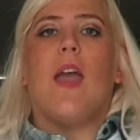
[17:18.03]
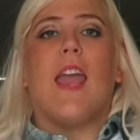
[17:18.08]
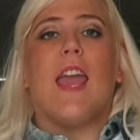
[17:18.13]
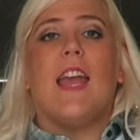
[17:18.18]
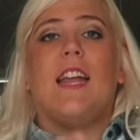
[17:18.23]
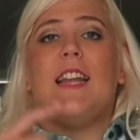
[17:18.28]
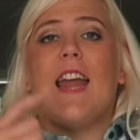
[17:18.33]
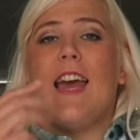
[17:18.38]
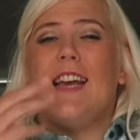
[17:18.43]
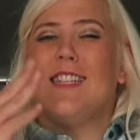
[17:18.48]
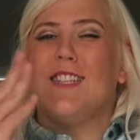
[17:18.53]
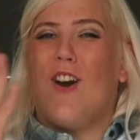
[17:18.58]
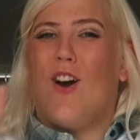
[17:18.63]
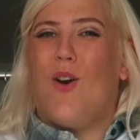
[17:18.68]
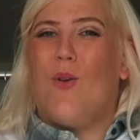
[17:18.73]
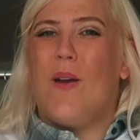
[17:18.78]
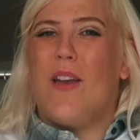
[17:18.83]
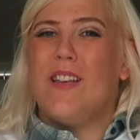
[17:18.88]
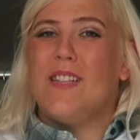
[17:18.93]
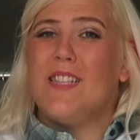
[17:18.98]
And as
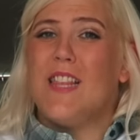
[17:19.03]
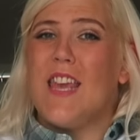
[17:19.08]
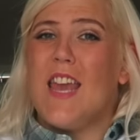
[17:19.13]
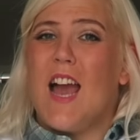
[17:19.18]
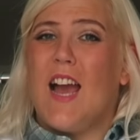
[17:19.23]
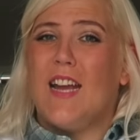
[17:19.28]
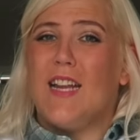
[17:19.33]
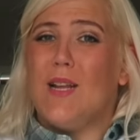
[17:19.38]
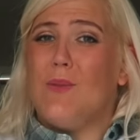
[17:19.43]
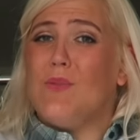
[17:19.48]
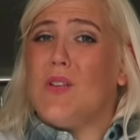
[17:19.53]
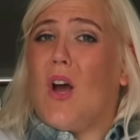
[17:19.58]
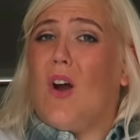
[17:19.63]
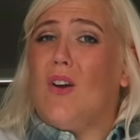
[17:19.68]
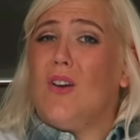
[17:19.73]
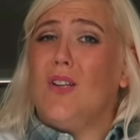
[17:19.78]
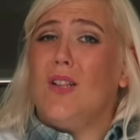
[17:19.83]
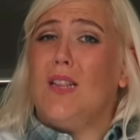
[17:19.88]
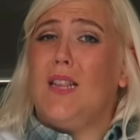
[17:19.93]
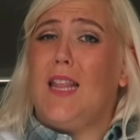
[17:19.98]
always, the items
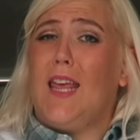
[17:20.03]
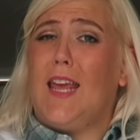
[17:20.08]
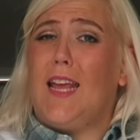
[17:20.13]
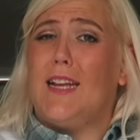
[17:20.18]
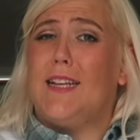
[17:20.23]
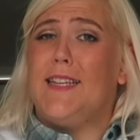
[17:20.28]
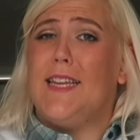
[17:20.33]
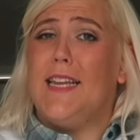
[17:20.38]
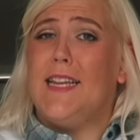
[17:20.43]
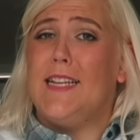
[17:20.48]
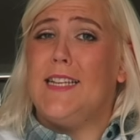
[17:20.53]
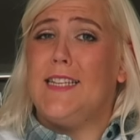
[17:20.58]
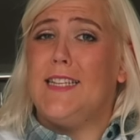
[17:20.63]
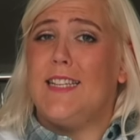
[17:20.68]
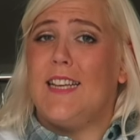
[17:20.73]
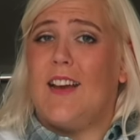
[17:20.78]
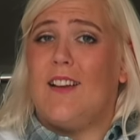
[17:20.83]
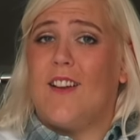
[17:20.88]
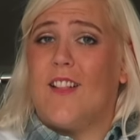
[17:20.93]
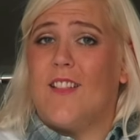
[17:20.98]
are linked
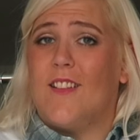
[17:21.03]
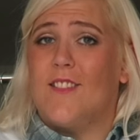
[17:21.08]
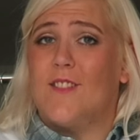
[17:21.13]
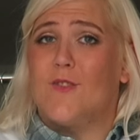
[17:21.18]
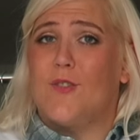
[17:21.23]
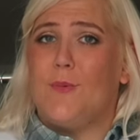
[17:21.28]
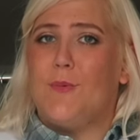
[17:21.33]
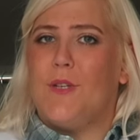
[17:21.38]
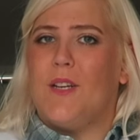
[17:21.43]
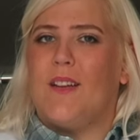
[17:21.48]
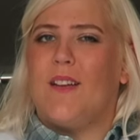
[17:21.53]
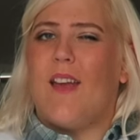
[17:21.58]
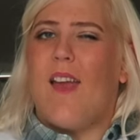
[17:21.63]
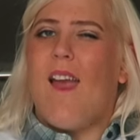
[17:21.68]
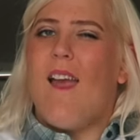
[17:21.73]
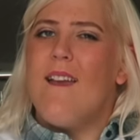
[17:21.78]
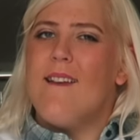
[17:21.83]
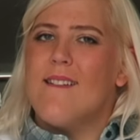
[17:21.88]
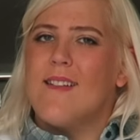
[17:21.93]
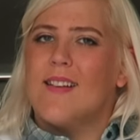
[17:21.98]
down in the description
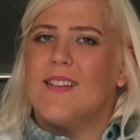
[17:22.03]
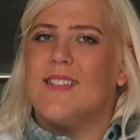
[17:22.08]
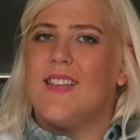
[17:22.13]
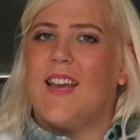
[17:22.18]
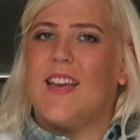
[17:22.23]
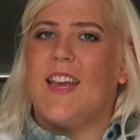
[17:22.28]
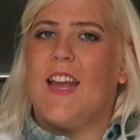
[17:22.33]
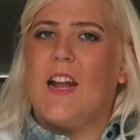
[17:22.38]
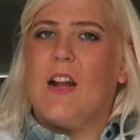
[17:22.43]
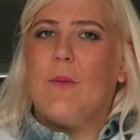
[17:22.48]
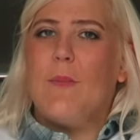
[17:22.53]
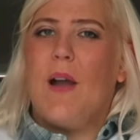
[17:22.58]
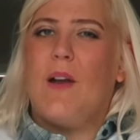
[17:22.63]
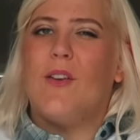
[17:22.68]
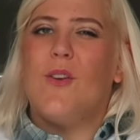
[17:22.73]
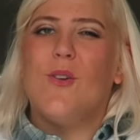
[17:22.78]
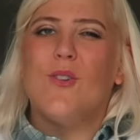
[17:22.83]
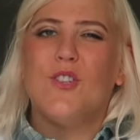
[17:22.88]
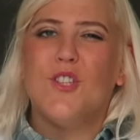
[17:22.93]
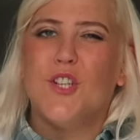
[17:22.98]
because I care
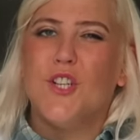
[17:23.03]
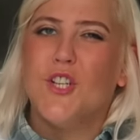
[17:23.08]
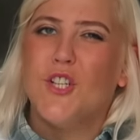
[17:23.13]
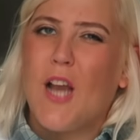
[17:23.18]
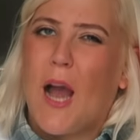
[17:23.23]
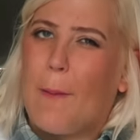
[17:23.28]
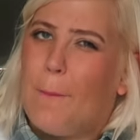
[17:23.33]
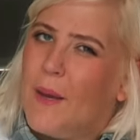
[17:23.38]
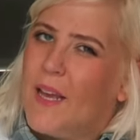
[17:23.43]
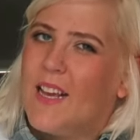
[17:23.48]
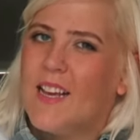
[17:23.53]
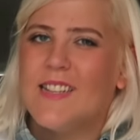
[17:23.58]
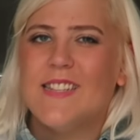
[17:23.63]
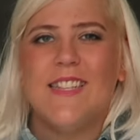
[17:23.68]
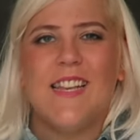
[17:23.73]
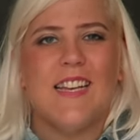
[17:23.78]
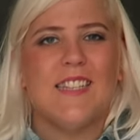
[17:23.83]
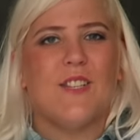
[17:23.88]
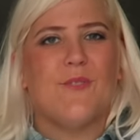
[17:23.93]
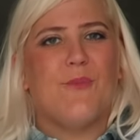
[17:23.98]
about your shopping
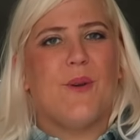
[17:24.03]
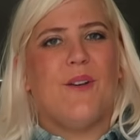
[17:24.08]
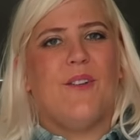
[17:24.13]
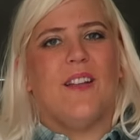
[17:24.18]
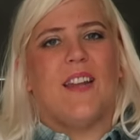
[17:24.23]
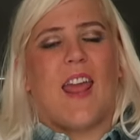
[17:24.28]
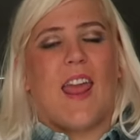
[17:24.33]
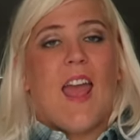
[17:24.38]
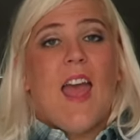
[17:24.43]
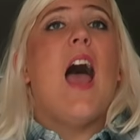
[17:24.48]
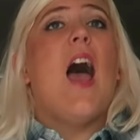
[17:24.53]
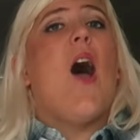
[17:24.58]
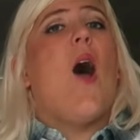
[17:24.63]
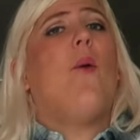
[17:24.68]
accessibility.